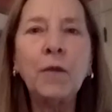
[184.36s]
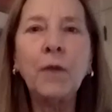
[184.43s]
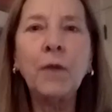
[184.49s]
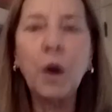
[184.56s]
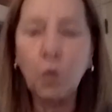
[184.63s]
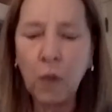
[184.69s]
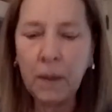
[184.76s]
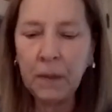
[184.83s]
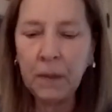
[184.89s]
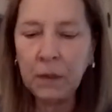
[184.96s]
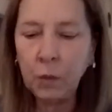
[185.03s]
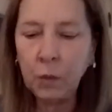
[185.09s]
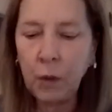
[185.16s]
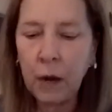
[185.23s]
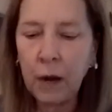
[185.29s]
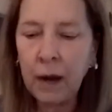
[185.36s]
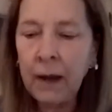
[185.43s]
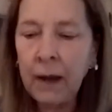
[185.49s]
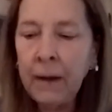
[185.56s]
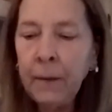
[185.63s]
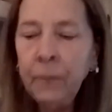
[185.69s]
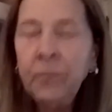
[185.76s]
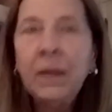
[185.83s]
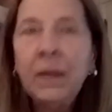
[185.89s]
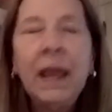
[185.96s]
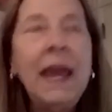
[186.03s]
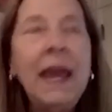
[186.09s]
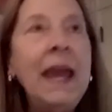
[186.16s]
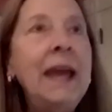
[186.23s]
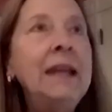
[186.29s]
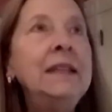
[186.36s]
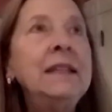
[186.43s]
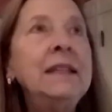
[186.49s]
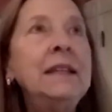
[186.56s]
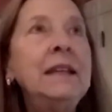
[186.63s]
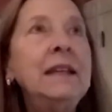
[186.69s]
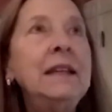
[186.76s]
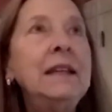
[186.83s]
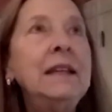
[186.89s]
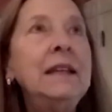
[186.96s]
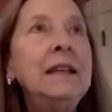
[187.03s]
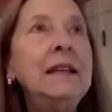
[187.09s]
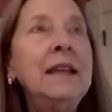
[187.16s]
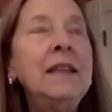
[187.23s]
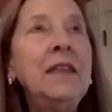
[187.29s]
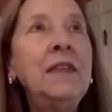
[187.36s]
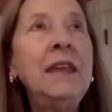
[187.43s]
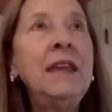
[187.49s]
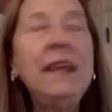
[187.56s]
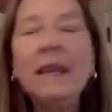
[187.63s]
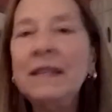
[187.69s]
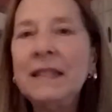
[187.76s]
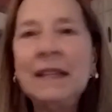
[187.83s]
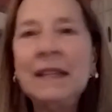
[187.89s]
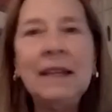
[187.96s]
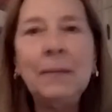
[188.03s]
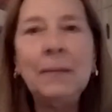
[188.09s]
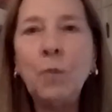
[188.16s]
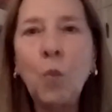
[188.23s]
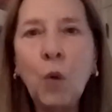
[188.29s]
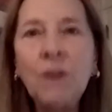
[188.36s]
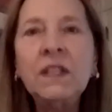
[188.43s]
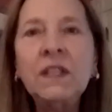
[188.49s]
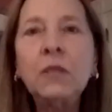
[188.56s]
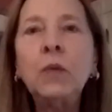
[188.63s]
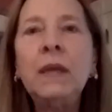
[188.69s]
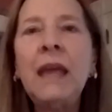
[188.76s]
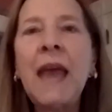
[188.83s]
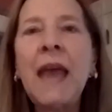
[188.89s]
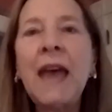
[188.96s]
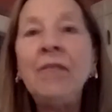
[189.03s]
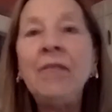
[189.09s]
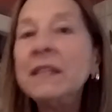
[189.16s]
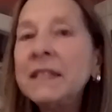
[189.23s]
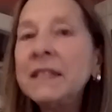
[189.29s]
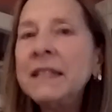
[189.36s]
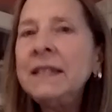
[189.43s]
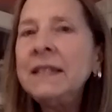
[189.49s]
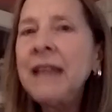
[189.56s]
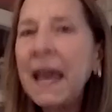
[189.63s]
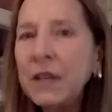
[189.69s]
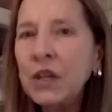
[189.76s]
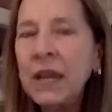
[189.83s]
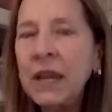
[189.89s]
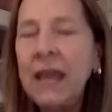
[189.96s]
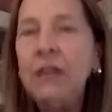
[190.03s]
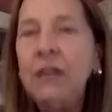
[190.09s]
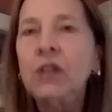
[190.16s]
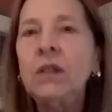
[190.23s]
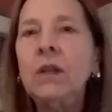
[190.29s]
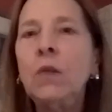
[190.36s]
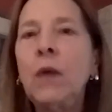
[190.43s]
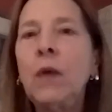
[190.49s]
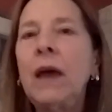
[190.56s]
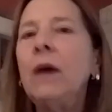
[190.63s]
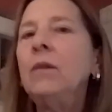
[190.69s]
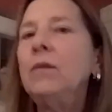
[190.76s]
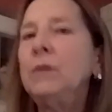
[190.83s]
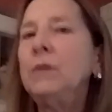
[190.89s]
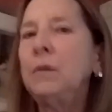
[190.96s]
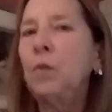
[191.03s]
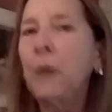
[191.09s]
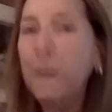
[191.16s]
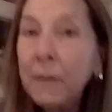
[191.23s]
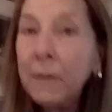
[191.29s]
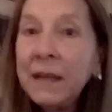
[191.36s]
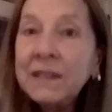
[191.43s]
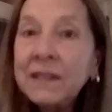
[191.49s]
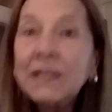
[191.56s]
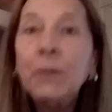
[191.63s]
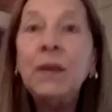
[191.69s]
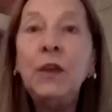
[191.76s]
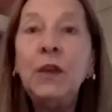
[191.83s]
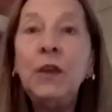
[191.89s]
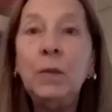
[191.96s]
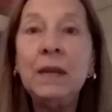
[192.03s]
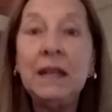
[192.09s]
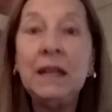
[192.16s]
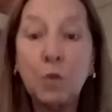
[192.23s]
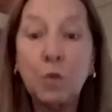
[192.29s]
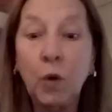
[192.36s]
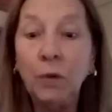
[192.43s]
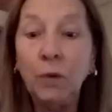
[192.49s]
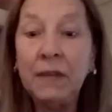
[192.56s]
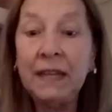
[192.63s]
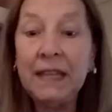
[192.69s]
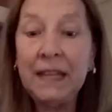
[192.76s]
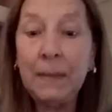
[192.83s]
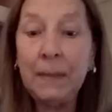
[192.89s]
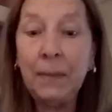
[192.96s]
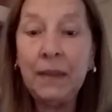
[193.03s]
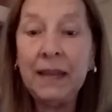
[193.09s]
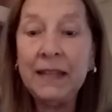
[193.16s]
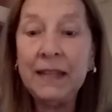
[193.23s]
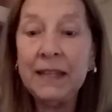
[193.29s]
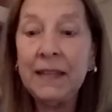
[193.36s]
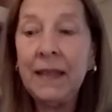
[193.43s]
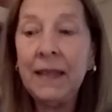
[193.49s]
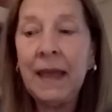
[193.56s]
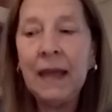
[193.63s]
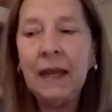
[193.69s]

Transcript: our repertoire. And and the thing is, once we have this education around what it means to be human and the role dignity plays in that,